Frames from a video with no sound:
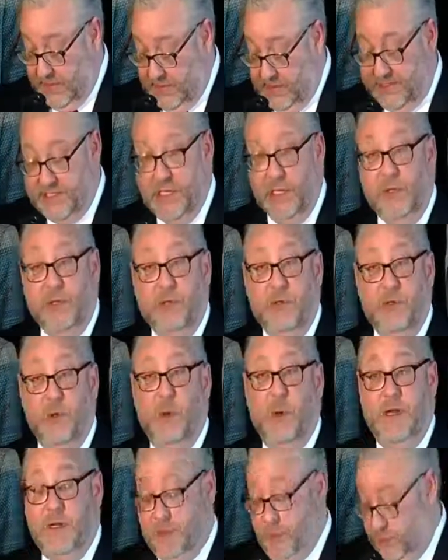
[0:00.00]
This includes
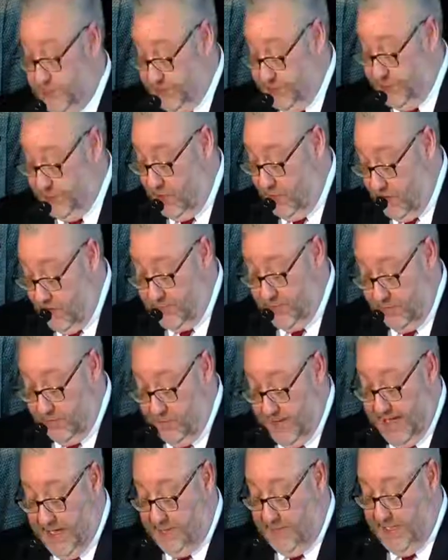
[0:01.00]
resources on the
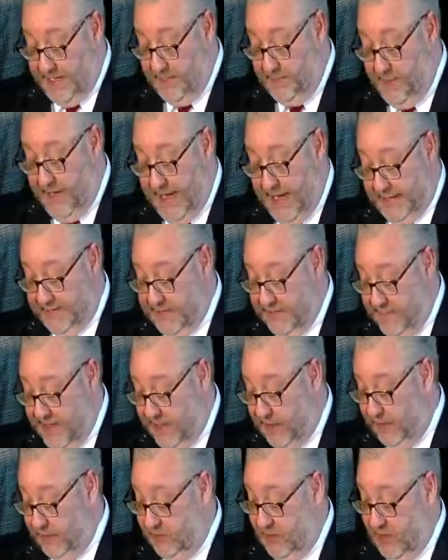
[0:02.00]
ground at impacted
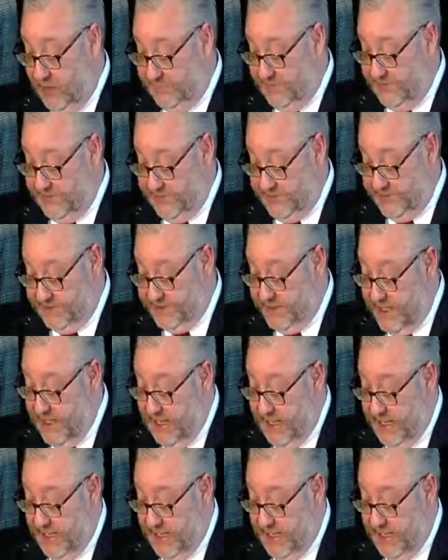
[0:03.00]
medical offices